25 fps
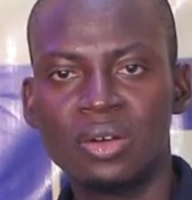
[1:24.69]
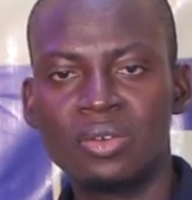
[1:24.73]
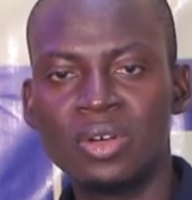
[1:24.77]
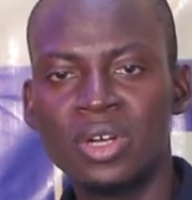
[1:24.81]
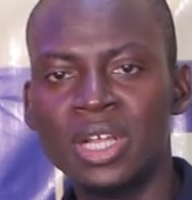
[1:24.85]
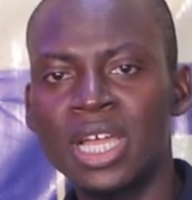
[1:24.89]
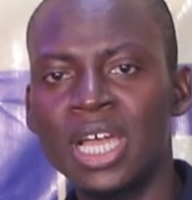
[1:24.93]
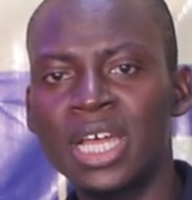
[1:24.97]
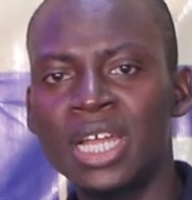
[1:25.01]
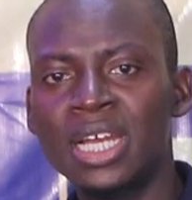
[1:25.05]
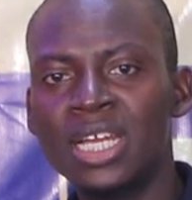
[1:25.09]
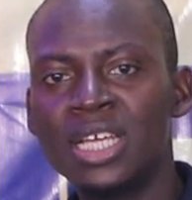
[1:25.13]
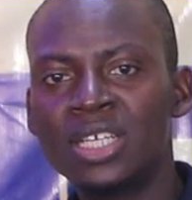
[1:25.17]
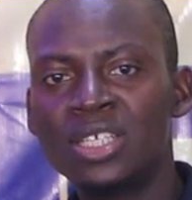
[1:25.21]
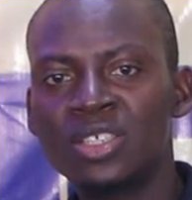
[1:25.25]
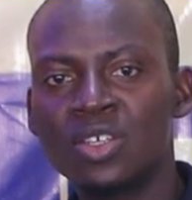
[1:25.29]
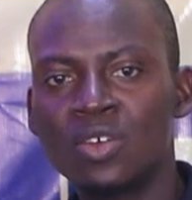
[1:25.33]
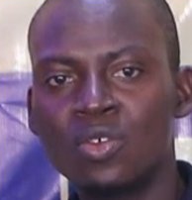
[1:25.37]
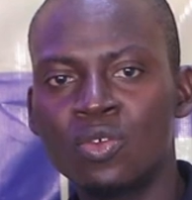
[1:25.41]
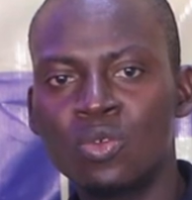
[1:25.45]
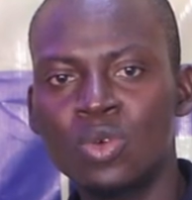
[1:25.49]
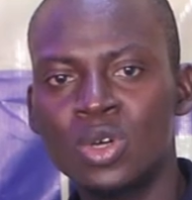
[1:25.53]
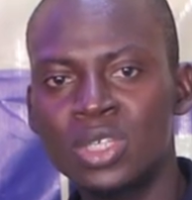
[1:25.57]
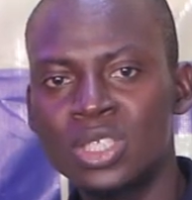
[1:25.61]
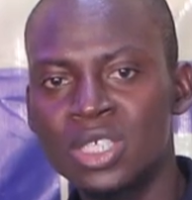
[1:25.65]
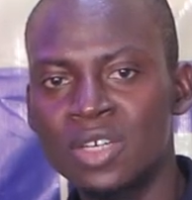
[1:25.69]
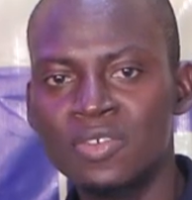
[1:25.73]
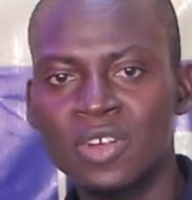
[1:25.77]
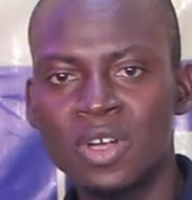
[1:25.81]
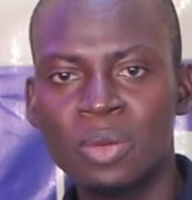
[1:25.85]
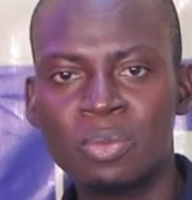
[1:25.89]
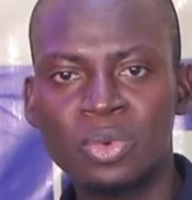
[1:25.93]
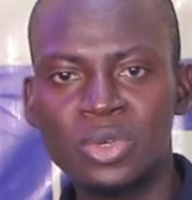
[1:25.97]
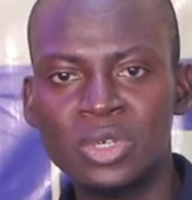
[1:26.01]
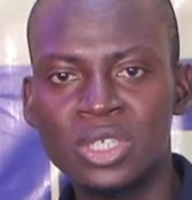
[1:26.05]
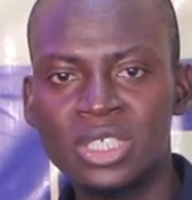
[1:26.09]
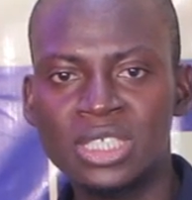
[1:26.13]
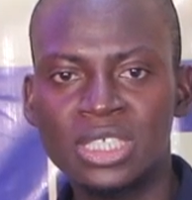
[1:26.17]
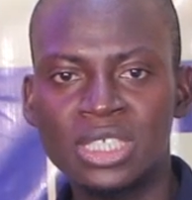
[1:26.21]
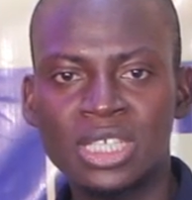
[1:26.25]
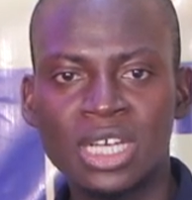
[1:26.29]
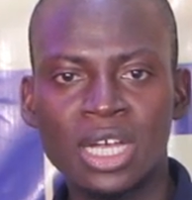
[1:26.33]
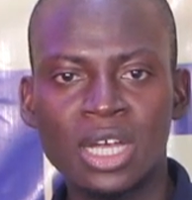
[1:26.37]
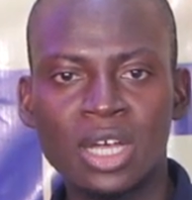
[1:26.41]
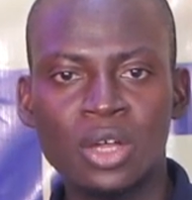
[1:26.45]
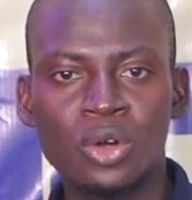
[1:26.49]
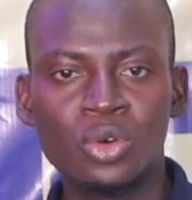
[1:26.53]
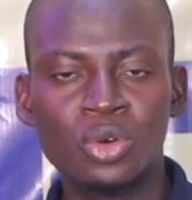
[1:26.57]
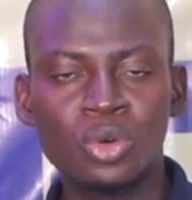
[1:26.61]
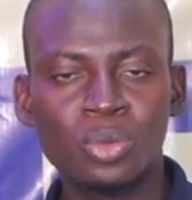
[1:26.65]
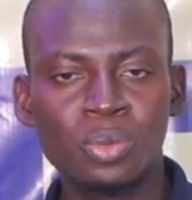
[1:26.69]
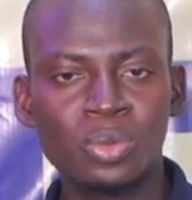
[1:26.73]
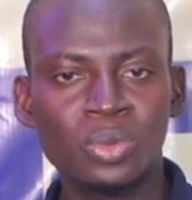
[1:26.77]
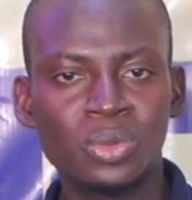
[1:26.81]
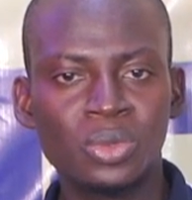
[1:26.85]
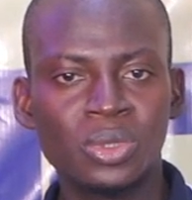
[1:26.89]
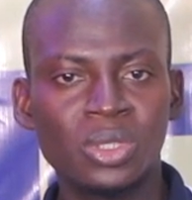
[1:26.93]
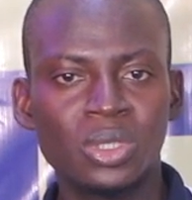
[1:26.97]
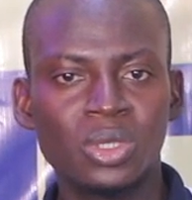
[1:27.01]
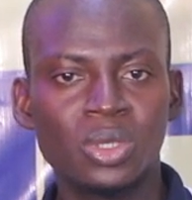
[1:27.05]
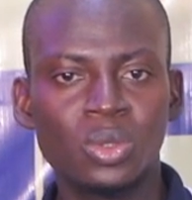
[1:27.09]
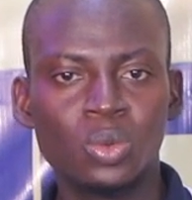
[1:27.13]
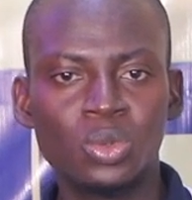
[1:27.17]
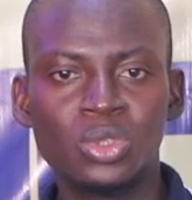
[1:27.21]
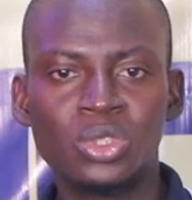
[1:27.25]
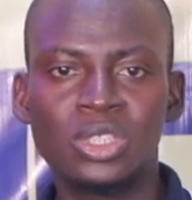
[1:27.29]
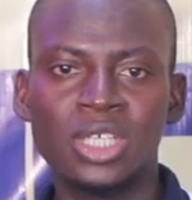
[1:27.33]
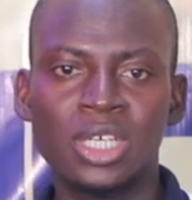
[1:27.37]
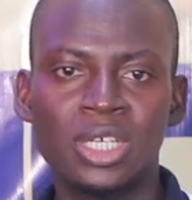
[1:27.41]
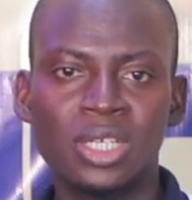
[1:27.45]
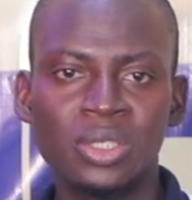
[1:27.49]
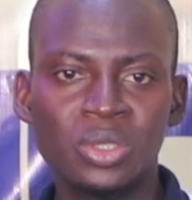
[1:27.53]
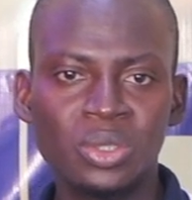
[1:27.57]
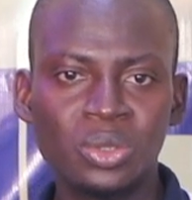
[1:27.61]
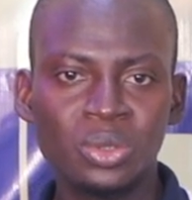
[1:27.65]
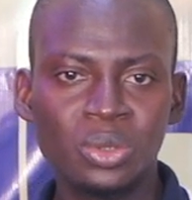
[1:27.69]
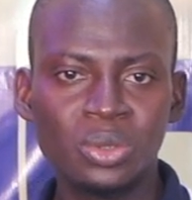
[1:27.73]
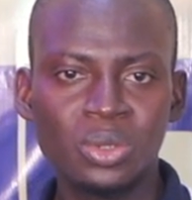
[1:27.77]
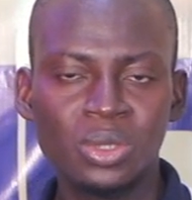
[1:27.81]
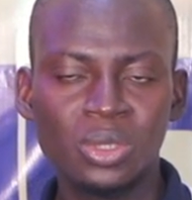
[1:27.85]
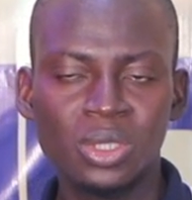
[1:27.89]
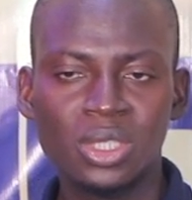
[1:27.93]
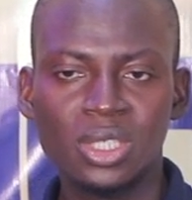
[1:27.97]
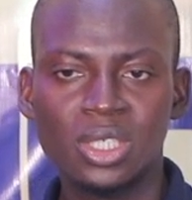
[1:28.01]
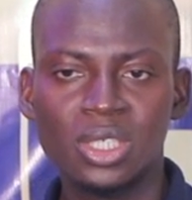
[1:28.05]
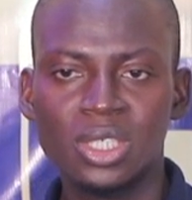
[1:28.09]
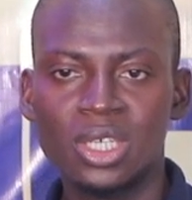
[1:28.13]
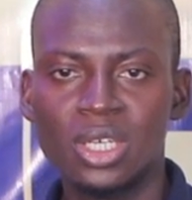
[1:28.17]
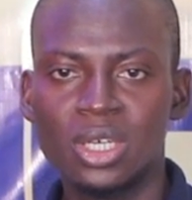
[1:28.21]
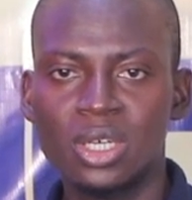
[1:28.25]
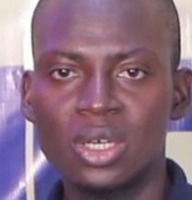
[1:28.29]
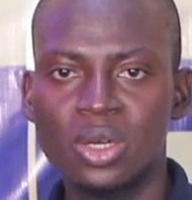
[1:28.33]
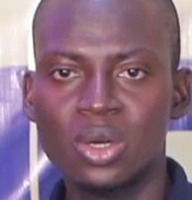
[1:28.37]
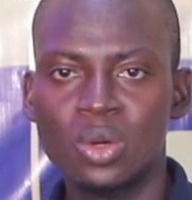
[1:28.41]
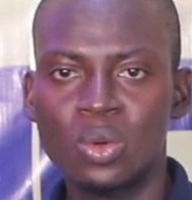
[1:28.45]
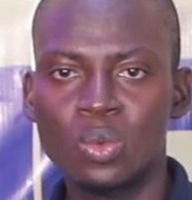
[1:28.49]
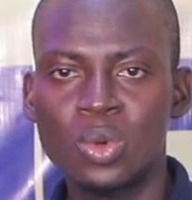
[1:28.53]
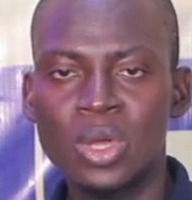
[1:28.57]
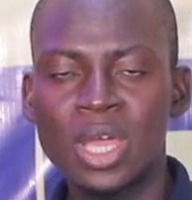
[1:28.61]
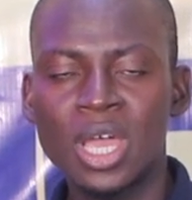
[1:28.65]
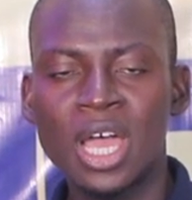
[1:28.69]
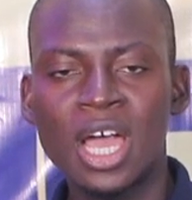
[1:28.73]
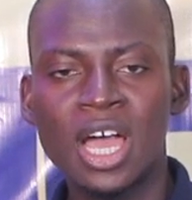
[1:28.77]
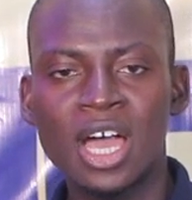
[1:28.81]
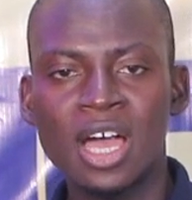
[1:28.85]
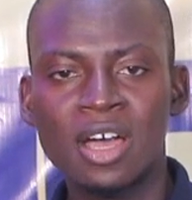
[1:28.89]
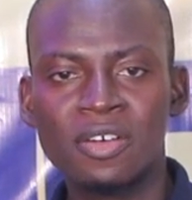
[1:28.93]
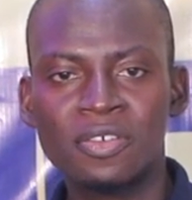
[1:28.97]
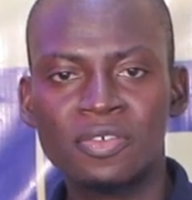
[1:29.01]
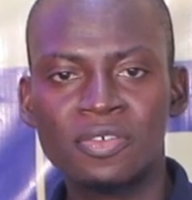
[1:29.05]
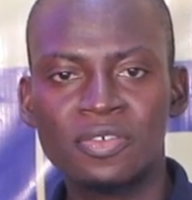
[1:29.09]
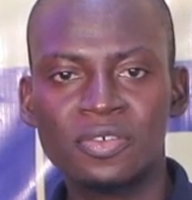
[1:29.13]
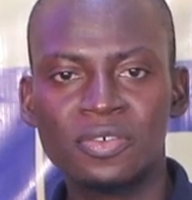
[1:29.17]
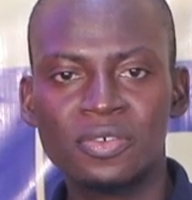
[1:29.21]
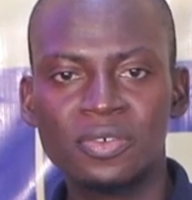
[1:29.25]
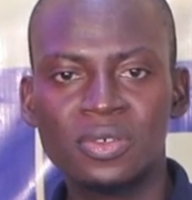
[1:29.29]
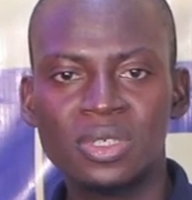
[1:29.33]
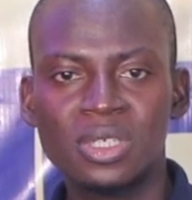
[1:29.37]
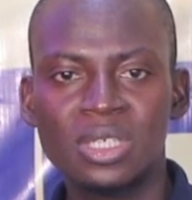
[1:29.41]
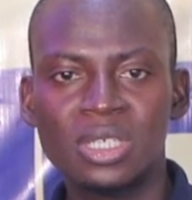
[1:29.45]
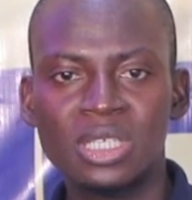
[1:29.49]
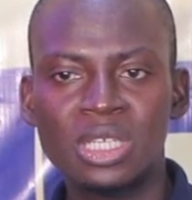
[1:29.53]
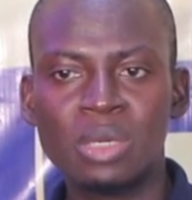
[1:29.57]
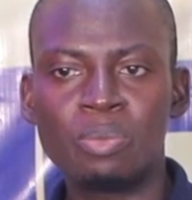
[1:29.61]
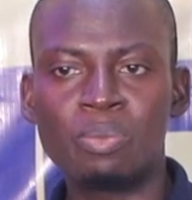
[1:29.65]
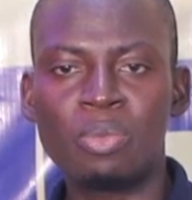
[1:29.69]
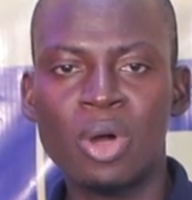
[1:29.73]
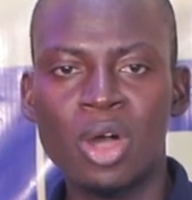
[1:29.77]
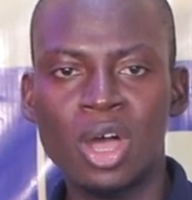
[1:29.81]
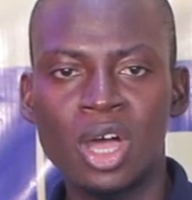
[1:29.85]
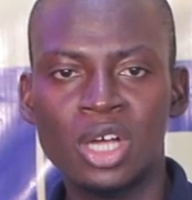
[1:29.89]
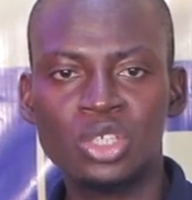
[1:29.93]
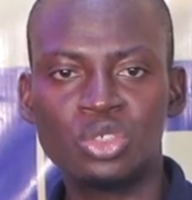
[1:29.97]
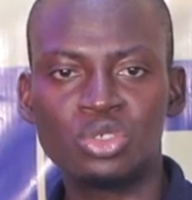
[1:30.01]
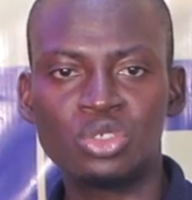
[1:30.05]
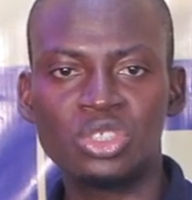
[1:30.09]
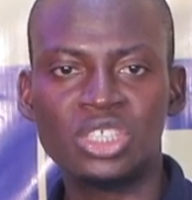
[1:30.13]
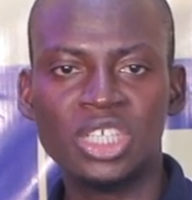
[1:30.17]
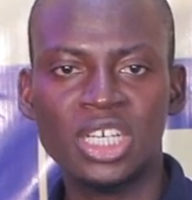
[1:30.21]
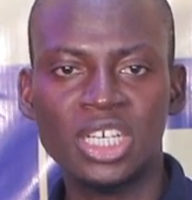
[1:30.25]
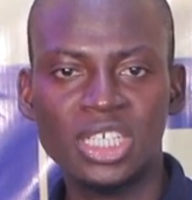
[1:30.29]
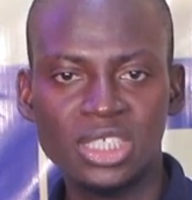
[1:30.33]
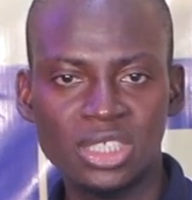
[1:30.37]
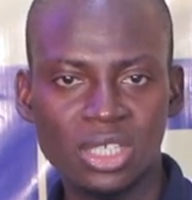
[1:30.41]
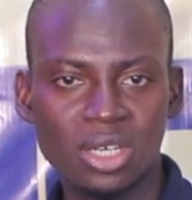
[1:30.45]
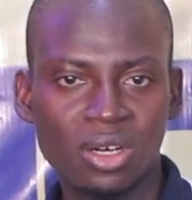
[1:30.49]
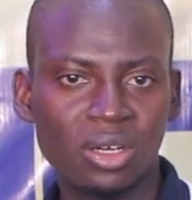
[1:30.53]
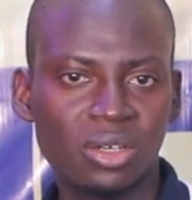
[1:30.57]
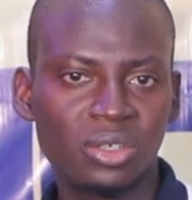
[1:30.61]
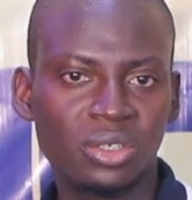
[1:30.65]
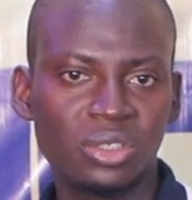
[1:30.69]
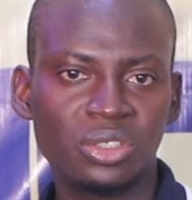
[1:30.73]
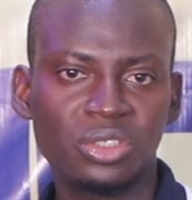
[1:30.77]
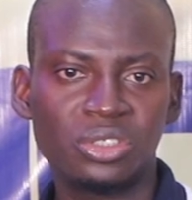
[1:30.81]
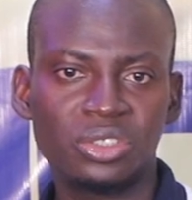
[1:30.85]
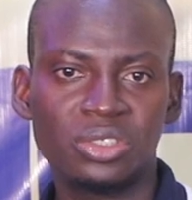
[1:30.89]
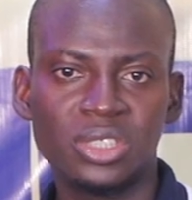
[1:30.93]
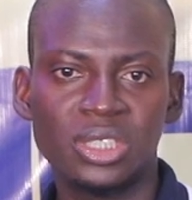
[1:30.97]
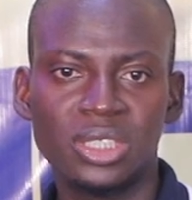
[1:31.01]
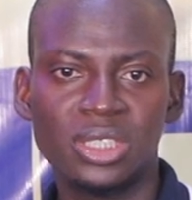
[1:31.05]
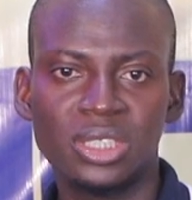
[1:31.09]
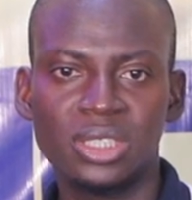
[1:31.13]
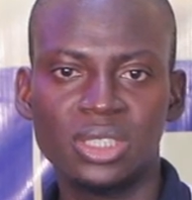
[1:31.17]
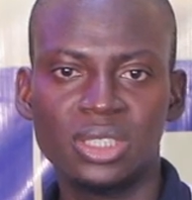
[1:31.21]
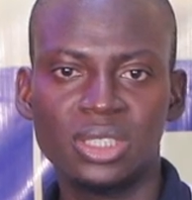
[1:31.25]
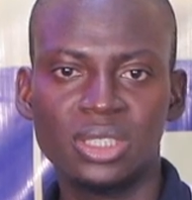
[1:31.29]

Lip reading: Regardless of whatever political group will tell you, we have the power to change our country.